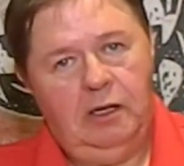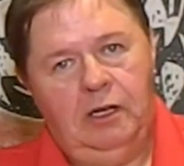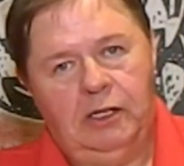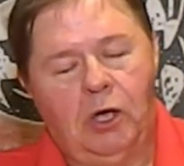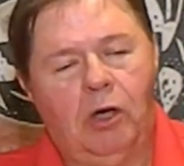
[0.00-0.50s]

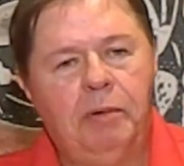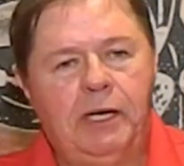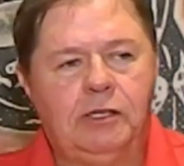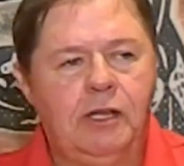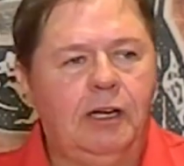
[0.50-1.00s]
It's all
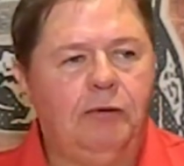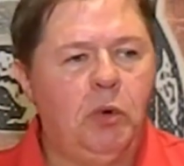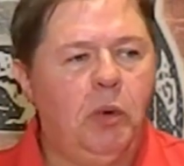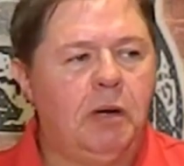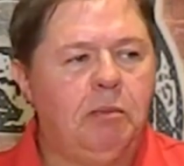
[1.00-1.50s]
based on if we
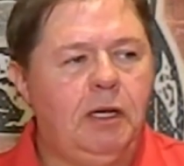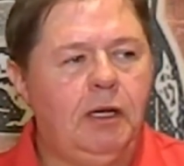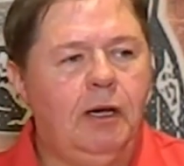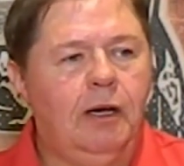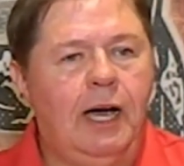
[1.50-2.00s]
want to
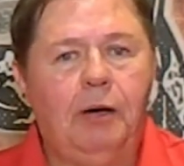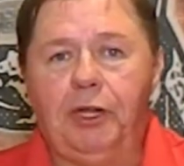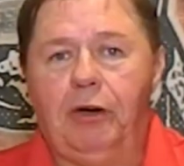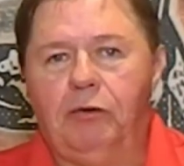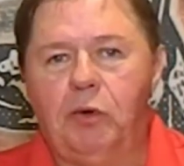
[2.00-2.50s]
be out
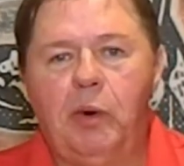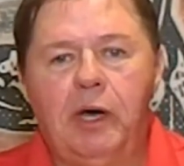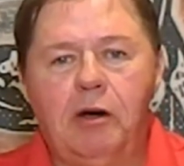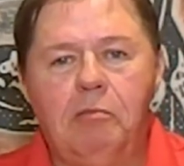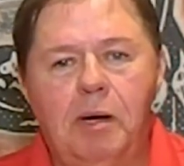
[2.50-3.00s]
there, if we
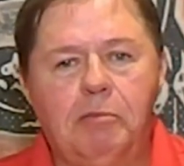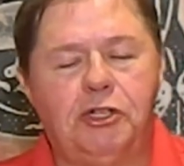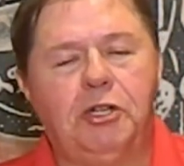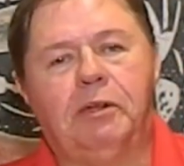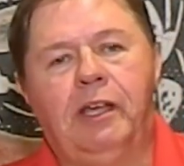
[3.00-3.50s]
want our
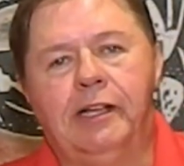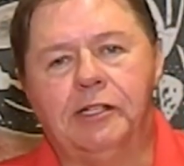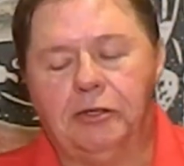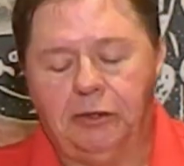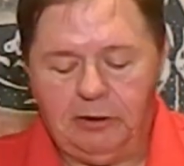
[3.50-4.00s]
membership
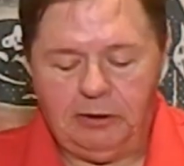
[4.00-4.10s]
canceled, or